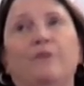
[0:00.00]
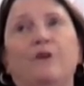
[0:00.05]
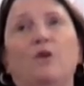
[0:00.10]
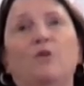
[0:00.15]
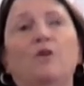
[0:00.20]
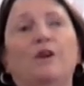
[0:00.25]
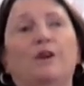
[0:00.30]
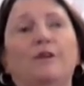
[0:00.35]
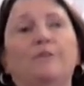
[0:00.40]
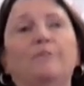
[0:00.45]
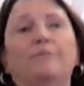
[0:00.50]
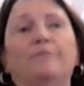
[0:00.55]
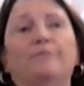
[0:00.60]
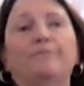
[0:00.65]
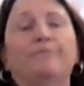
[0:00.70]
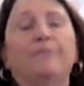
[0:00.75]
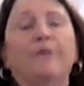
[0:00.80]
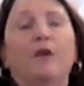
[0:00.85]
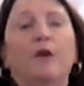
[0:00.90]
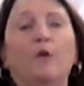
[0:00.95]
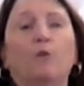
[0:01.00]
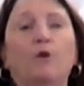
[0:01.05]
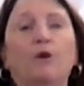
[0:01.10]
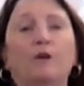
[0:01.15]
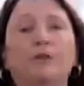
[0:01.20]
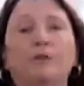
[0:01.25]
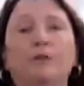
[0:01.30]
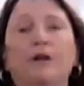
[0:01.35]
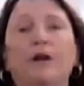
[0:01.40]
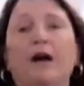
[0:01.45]
Okay,
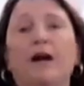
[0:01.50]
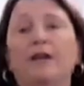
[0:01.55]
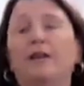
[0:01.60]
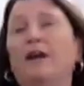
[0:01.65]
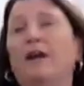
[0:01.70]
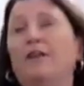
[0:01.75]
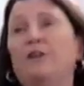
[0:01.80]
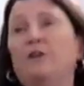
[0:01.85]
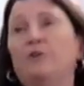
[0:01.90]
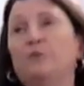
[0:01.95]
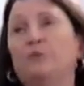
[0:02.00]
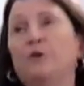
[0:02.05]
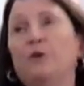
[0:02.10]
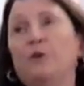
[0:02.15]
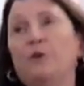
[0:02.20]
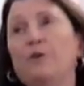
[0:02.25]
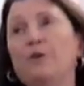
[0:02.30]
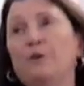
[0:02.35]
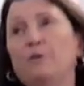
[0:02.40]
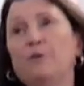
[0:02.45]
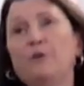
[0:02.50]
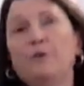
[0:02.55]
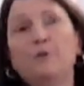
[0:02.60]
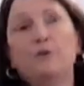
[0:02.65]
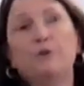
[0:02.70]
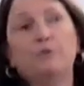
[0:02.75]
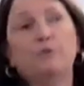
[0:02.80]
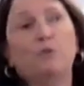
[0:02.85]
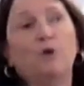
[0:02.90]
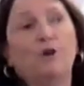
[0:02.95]
well, I don't know that we
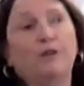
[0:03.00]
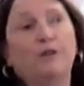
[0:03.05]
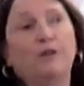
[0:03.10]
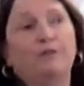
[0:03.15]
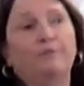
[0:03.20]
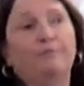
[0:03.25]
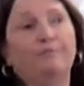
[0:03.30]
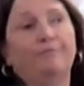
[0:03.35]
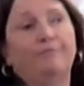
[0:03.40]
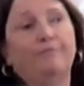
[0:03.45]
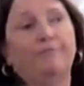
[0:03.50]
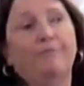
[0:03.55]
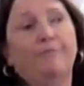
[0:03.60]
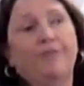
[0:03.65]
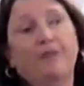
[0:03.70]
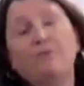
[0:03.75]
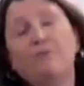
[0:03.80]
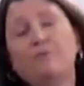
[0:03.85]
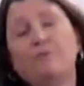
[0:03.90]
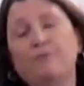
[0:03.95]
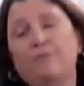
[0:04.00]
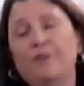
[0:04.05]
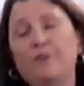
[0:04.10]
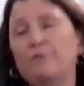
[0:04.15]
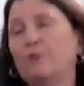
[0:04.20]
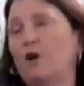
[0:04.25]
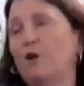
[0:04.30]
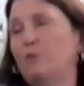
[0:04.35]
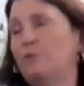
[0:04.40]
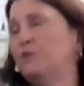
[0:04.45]
would want to. They
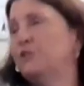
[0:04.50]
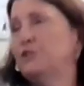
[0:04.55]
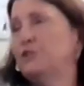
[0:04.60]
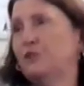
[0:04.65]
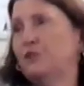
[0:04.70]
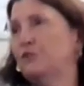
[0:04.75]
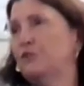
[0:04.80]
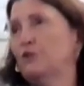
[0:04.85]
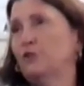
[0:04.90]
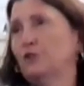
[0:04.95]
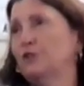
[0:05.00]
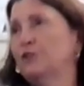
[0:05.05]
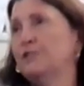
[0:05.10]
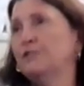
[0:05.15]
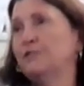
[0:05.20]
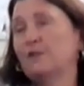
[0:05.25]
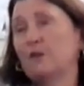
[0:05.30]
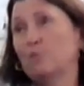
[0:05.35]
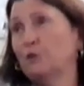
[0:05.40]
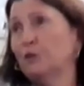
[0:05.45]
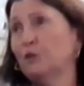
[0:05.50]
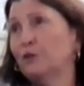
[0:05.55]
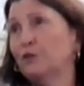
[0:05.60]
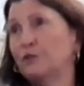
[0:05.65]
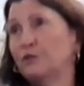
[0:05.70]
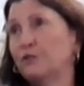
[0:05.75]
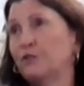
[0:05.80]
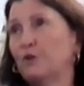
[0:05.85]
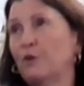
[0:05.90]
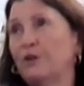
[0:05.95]
promised us early summer,
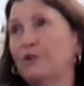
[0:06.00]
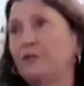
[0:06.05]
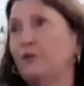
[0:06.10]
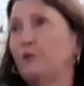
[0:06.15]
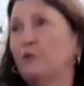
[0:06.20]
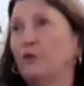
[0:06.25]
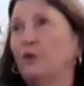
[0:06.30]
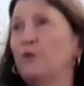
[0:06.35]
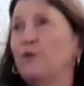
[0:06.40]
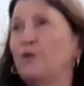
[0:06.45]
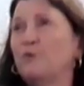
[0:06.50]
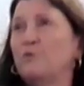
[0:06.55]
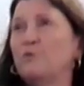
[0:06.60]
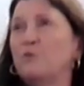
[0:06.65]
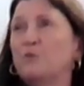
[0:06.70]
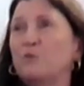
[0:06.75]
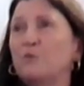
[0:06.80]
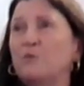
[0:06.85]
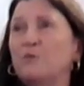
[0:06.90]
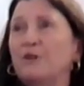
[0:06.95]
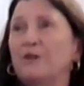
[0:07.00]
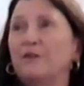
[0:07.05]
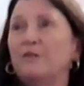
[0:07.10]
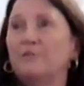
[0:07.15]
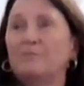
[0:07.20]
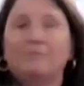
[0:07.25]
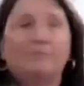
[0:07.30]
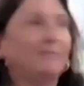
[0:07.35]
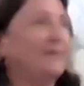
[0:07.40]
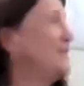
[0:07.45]
so I don't know that
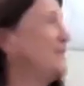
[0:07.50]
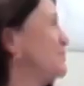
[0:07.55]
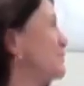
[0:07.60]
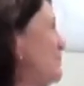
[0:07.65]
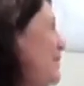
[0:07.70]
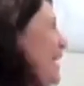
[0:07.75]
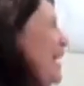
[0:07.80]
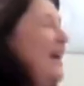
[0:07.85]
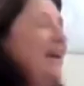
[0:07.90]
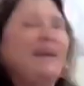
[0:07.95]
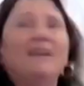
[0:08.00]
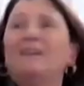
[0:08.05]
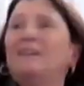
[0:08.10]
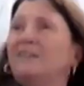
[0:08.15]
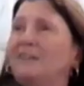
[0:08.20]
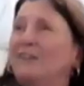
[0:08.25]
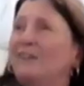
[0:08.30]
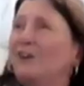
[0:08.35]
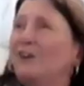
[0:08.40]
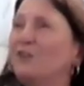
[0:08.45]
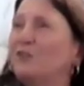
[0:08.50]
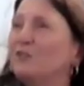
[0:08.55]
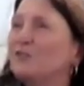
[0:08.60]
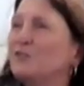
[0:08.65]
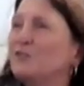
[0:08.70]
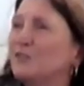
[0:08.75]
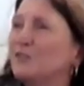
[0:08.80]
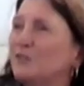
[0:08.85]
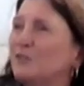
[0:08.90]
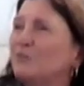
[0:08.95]
it's May. You know,
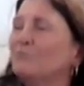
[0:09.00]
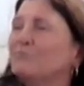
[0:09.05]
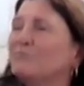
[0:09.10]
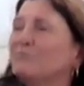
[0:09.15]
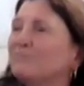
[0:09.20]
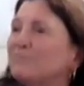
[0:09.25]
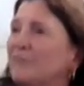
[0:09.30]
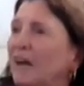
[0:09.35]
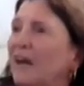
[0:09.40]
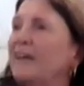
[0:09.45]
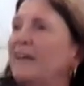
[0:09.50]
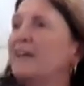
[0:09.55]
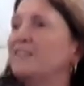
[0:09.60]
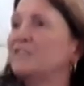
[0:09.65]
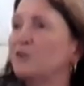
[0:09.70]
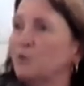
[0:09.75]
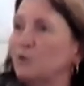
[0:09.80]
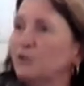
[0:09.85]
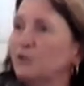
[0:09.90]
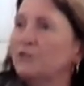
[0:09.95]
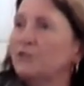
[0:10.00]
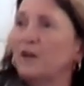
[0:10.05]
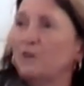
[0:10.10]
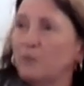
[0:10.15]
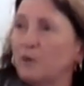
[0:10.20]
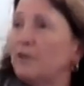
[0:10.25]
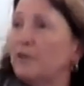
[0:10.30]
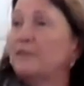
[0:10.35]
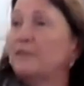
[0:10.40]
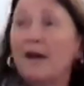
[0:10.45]
so. I guess I
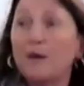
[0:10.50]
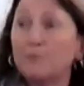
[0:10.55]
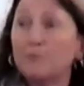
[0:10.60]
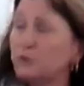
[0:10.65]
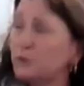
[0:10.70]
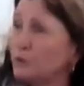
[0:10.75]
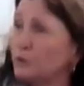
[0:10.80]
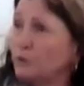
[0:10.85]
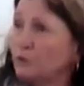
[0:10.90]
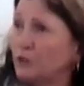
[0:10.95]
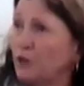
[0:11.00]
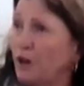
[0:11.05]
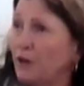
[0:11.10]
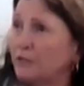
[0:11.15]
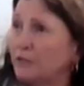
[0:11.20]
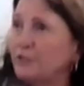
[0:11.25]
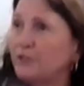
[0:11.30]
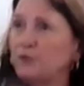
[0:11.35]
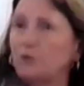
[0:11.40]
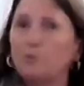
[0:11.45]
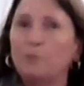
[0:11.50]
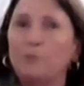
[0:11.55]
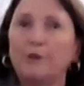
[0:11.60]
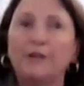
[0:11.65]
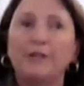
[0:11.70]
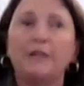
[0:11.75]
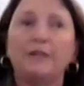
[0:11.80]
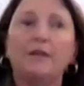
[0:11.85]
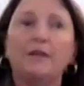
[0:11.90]
absolutely will talk to you, but.